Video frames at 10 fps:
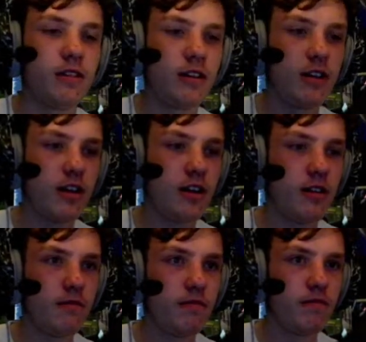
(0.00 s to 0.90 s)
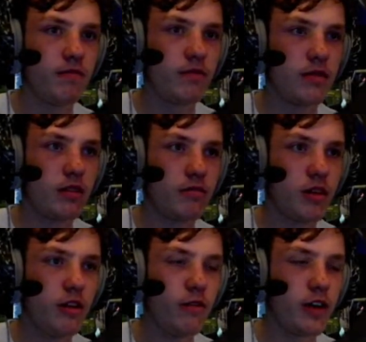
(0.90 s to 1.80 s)
Well done. Practice
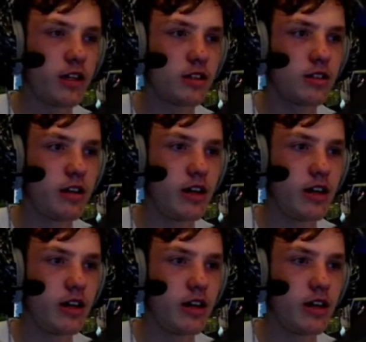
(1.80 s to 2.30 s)
makes perfect.